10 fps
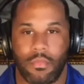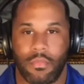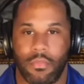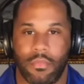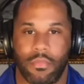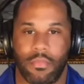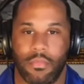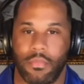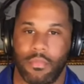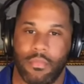
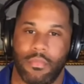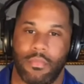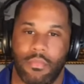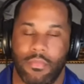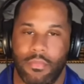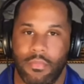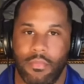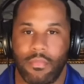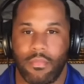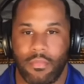
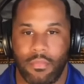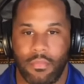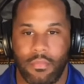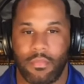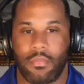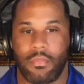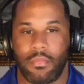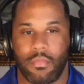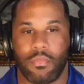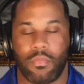
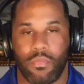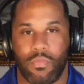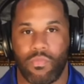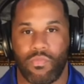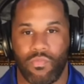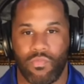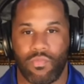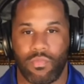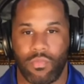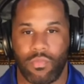
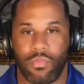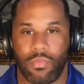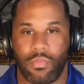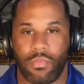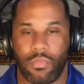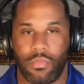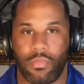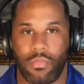This person isn't speaking.